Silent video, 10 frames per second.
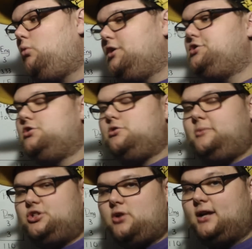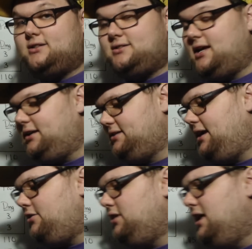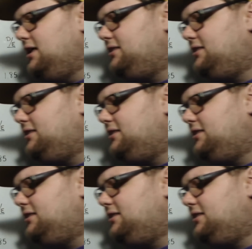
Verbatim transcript: What should you be trying to take down?